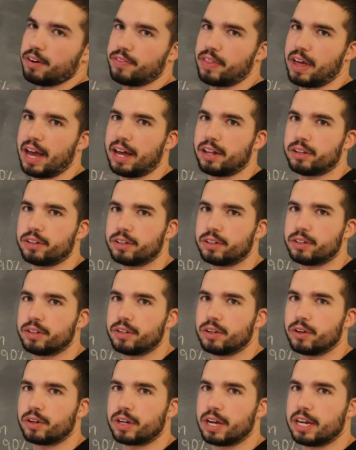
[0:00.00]
of that.
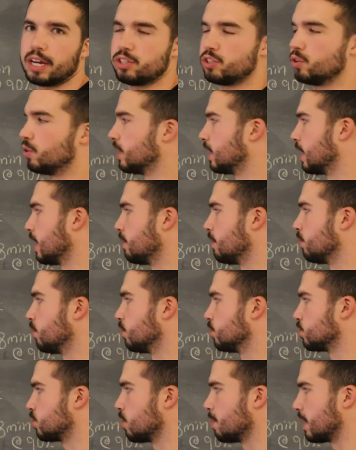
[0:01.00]
Okay, so again, we'll
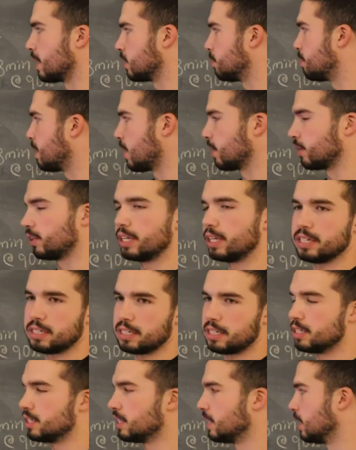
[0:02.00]
just go back to the power clean. It's
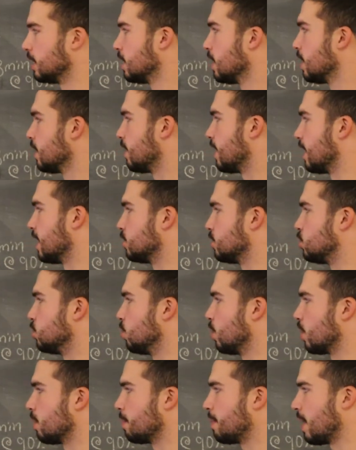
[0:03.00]
easy. They hit
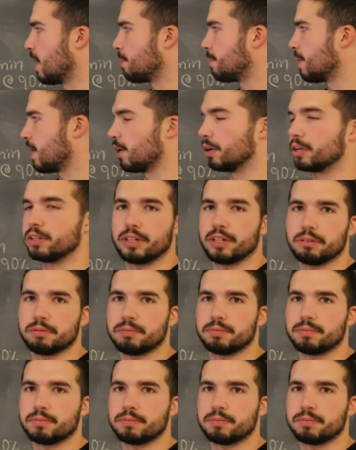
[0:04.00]
200-pound power clean.